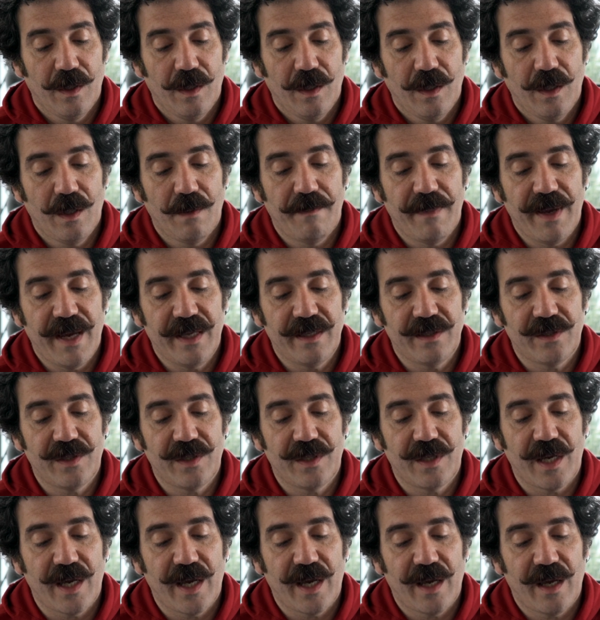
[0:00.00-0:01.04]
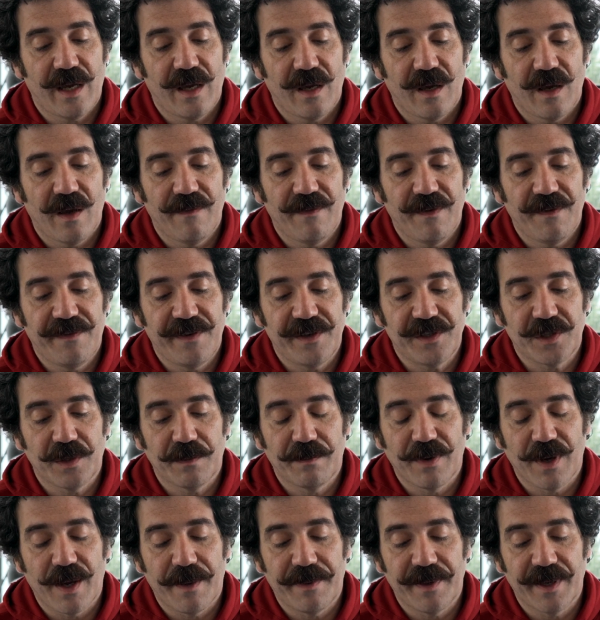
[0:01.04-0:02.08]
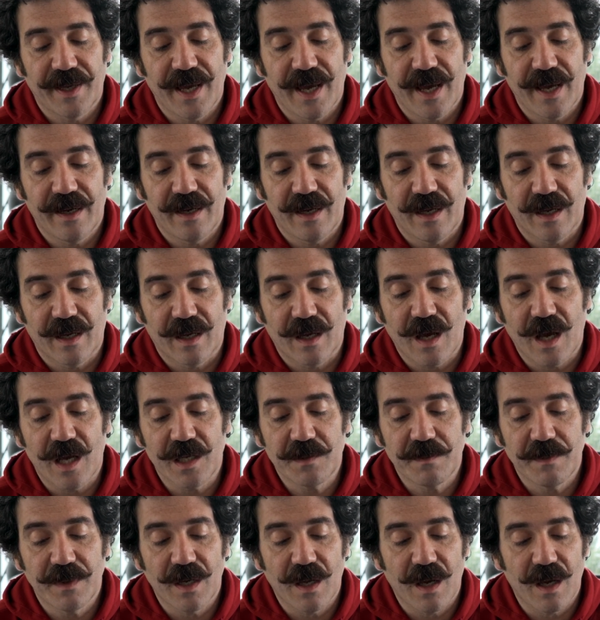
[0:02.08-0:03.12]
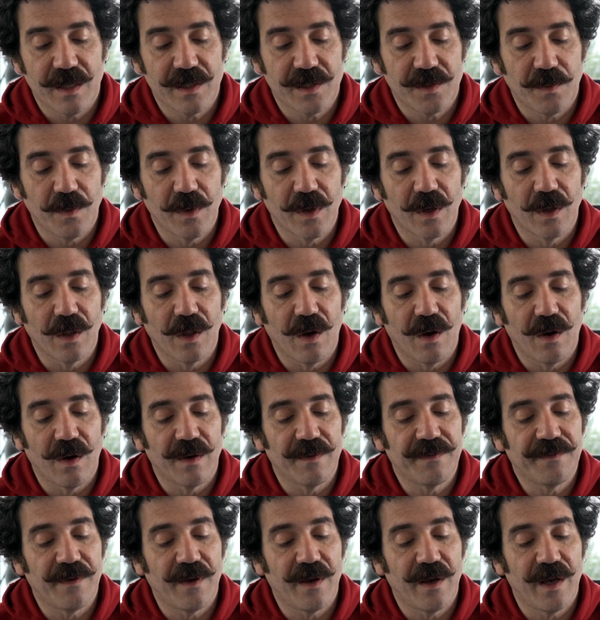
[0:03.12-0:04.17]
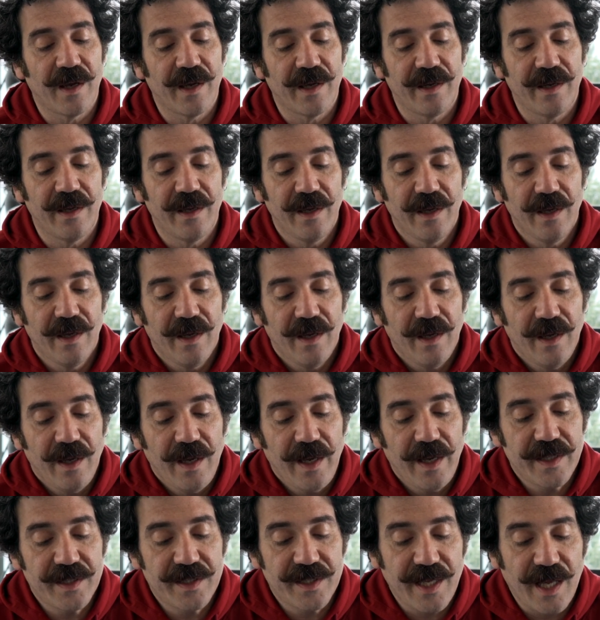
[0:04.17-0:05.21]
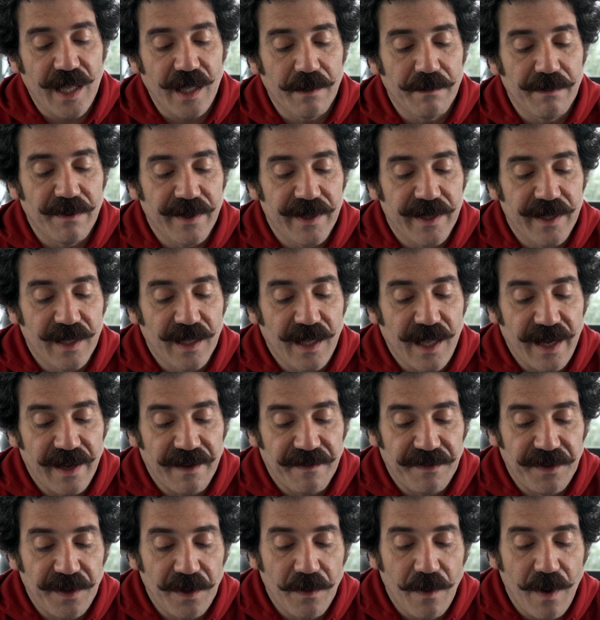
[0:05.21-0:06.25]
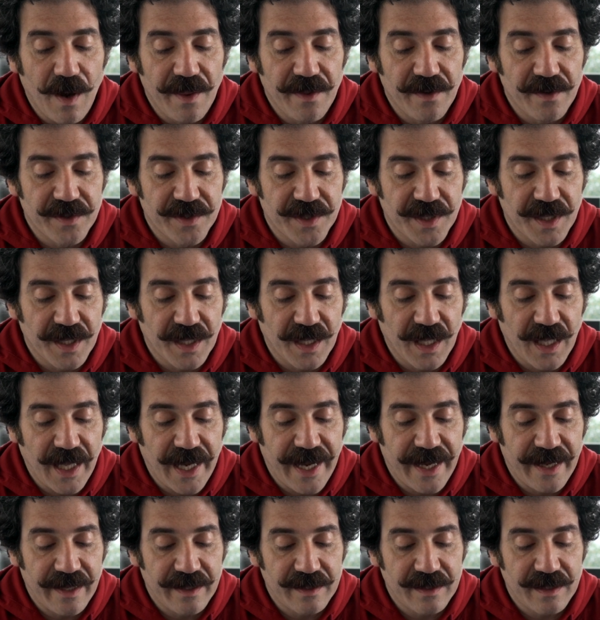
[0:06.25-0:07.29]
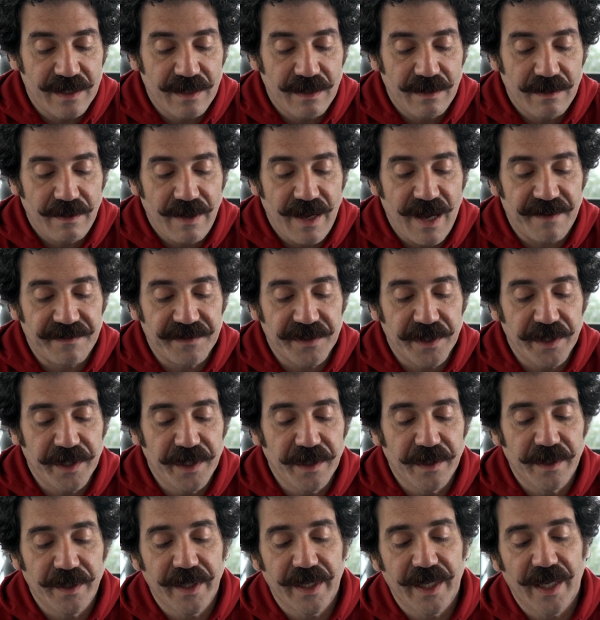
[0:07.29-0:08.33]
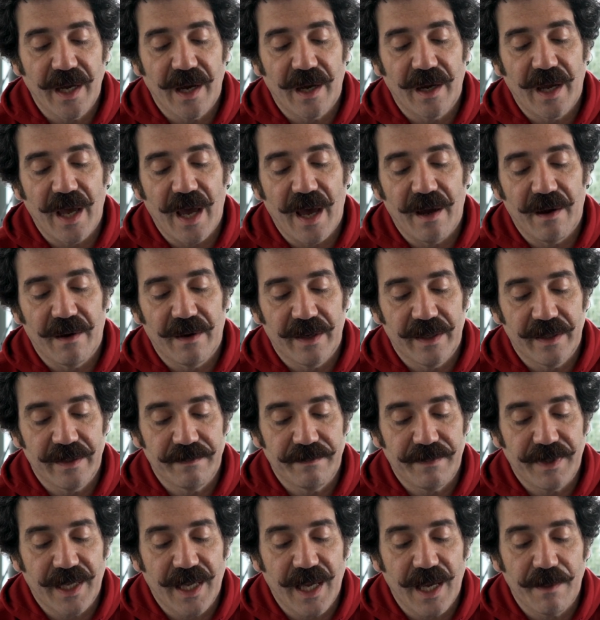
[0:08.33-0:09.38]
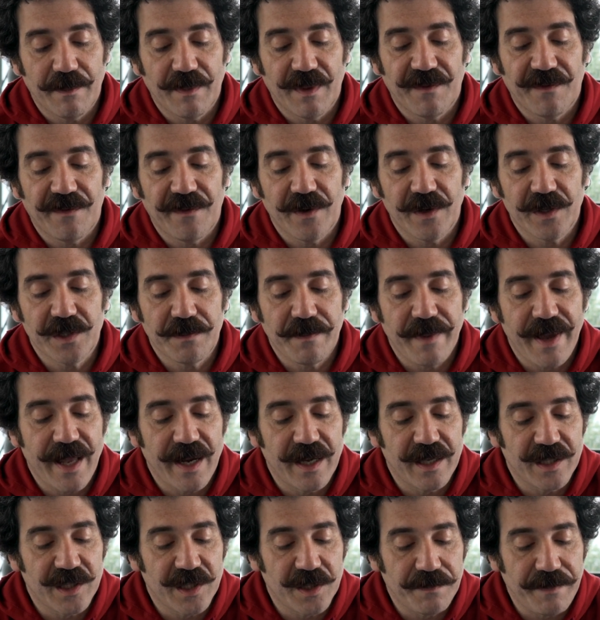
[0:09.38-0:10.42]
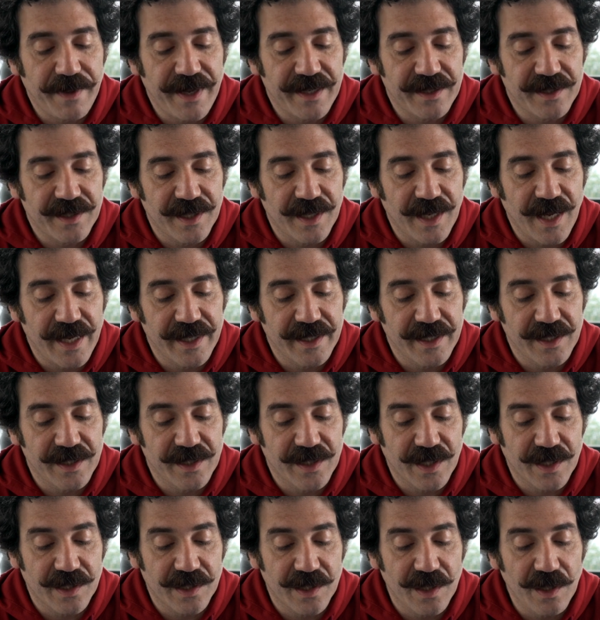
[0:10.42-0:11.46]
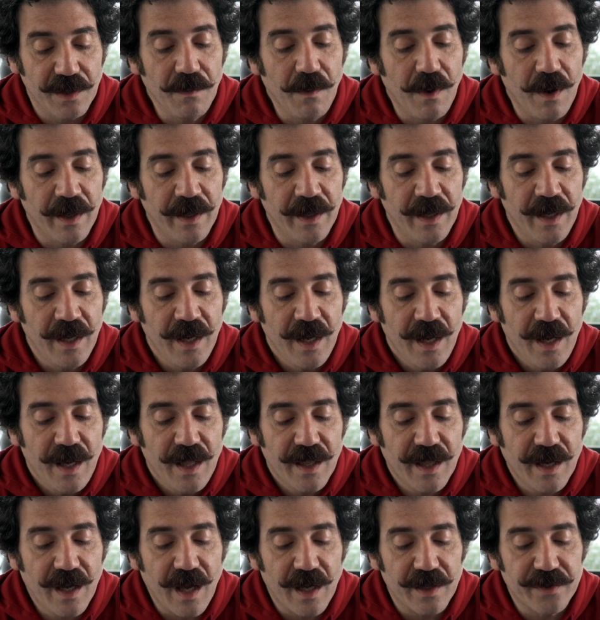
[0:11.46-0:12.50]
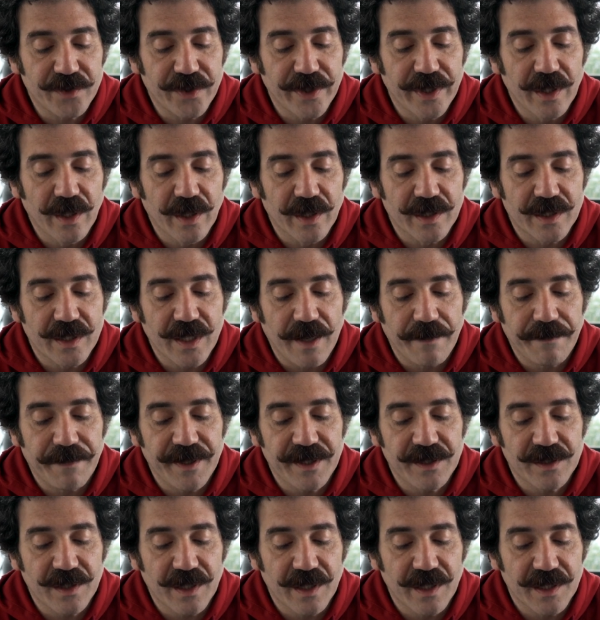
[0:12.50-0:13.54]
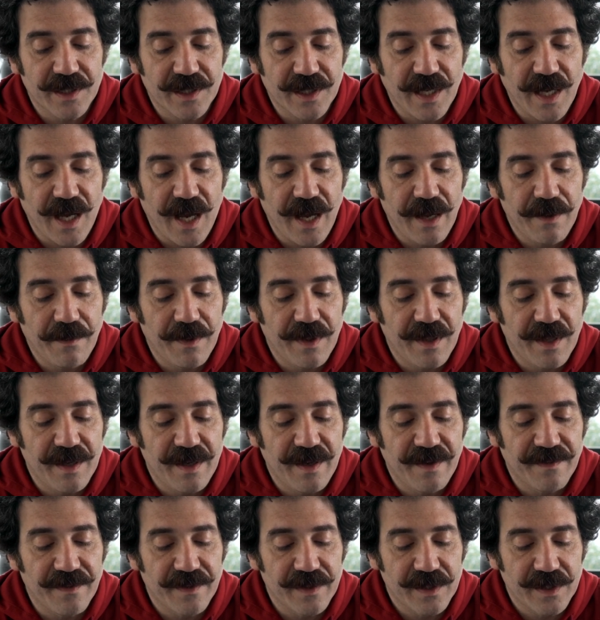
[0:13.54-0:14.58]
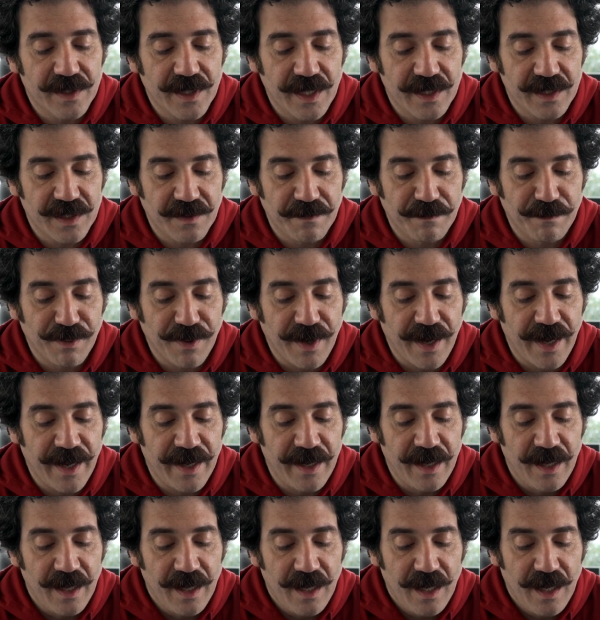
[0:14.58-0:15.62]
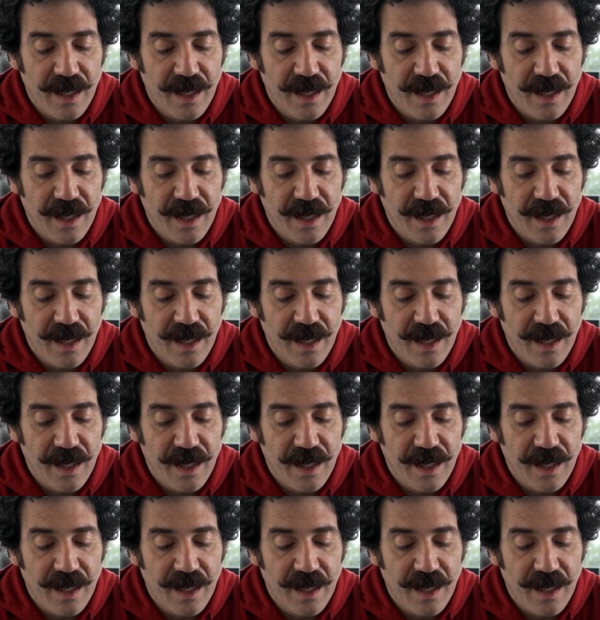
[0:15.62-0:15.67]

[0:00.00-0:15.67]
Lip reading: the mainstay of official propaganda. Cosmonauts were glorified and celebrated like few others in the land. After Yuri Gagarin became the first man in space in 1961, the country looked up into the sky with a different sense of pride.